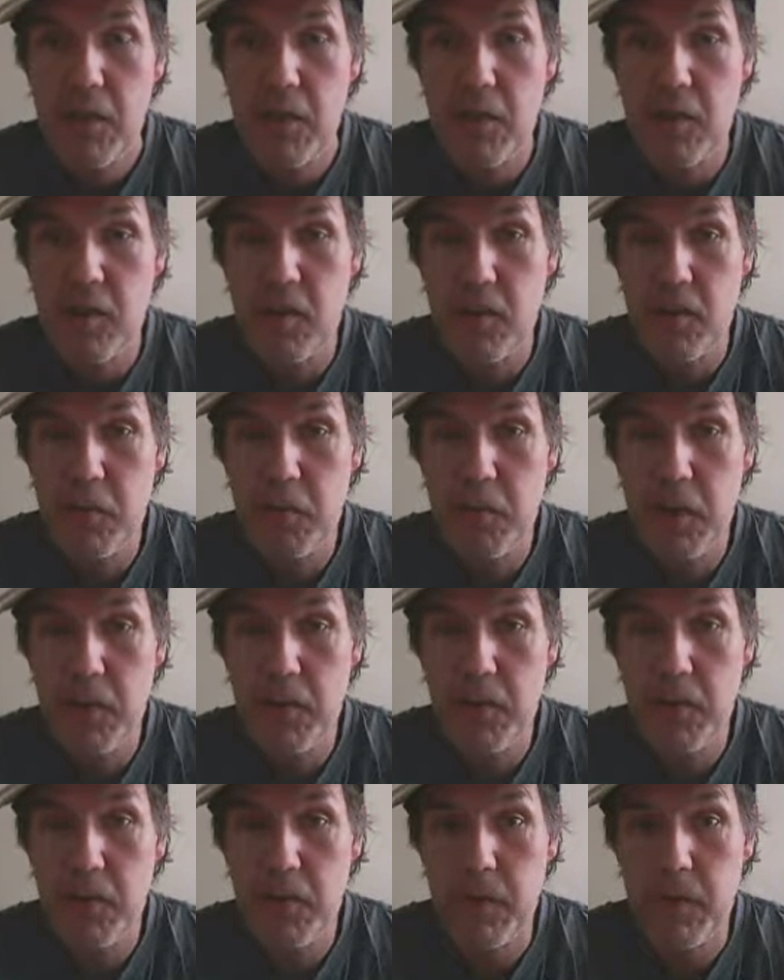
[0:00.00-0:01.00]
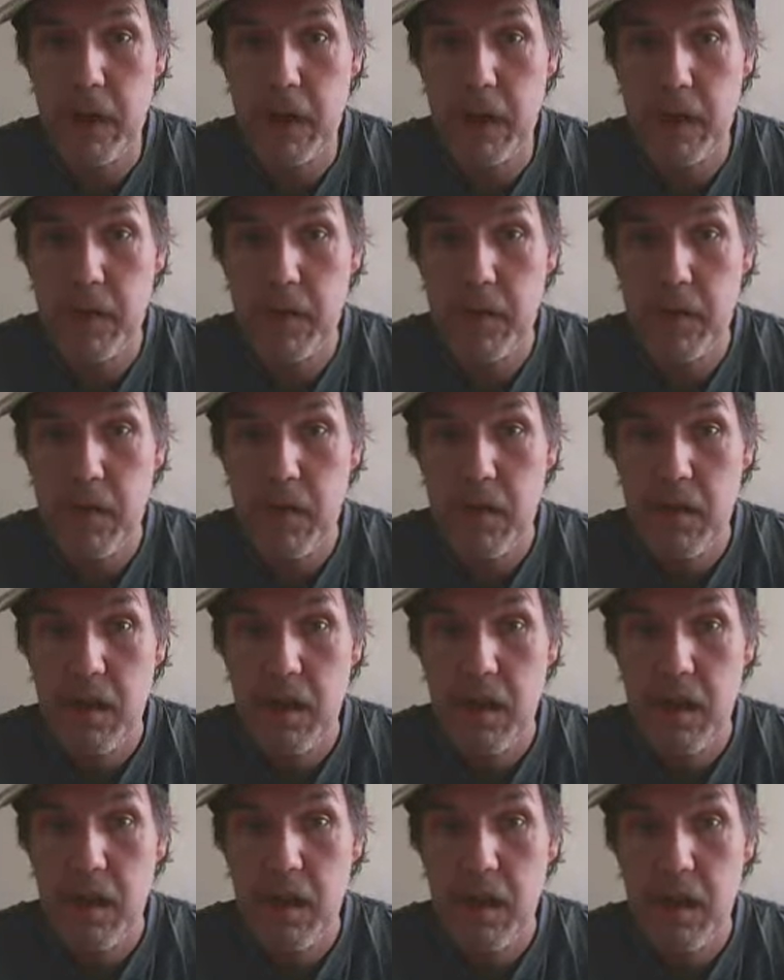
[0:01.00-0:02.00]
which is one thing
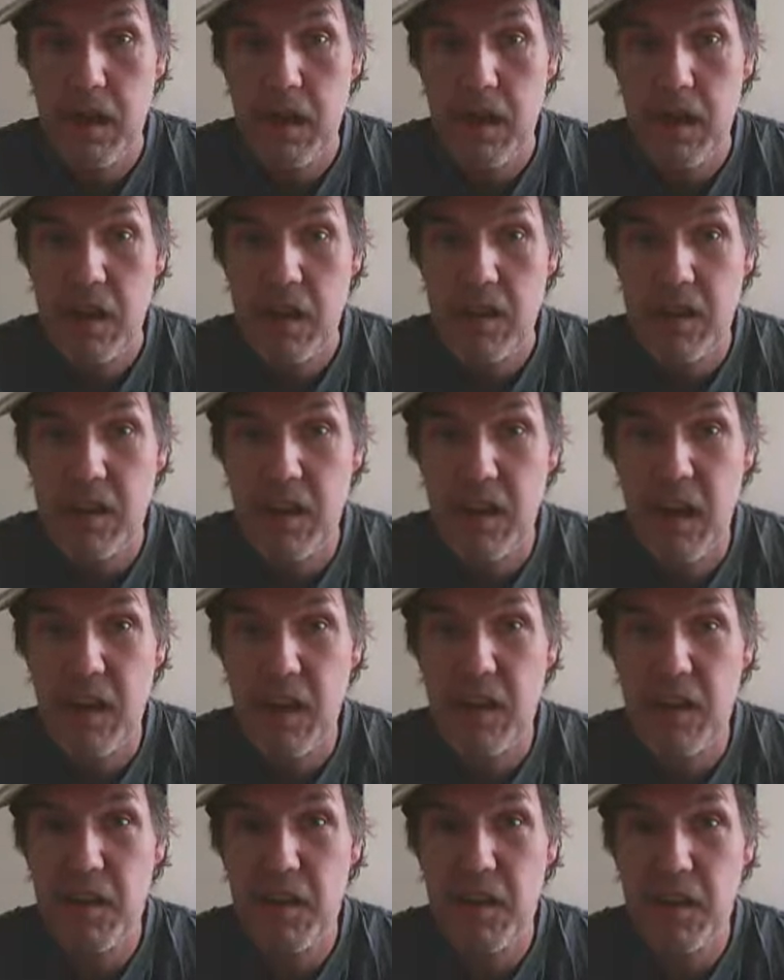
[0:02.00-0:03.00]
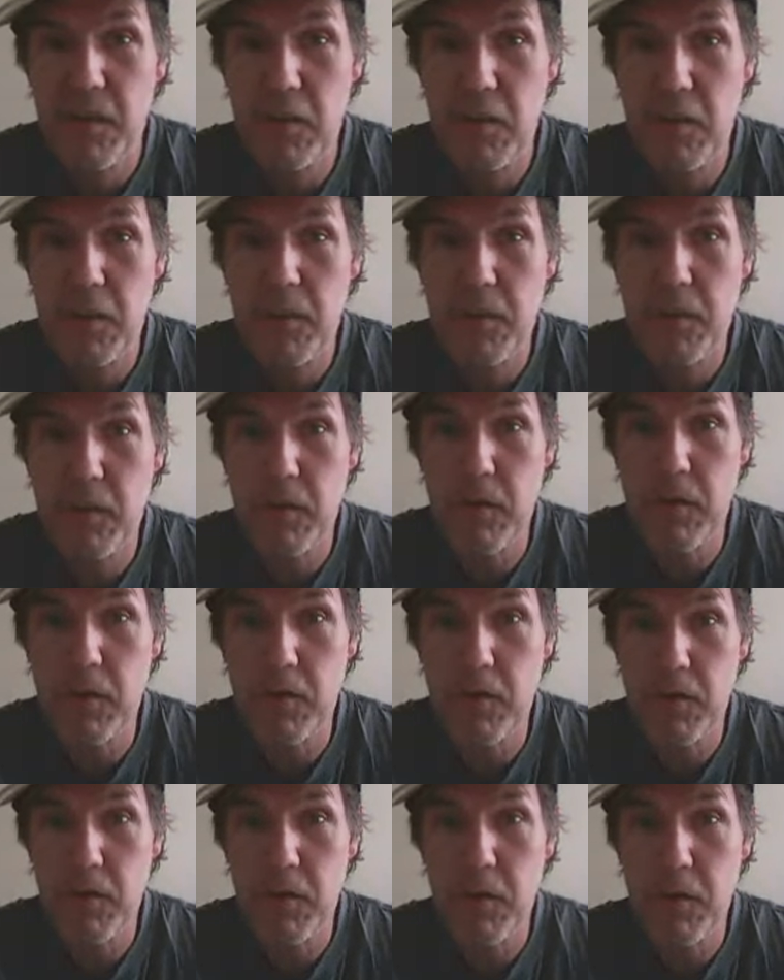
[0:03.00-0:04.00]
that in order for the
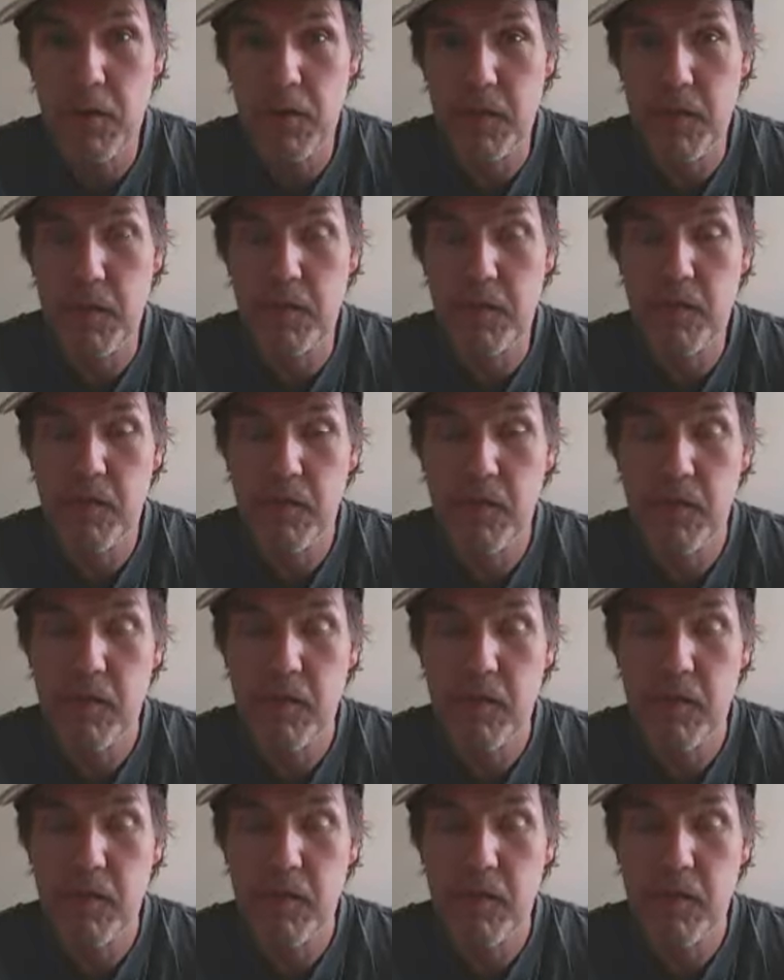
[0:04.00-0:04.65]
tree of death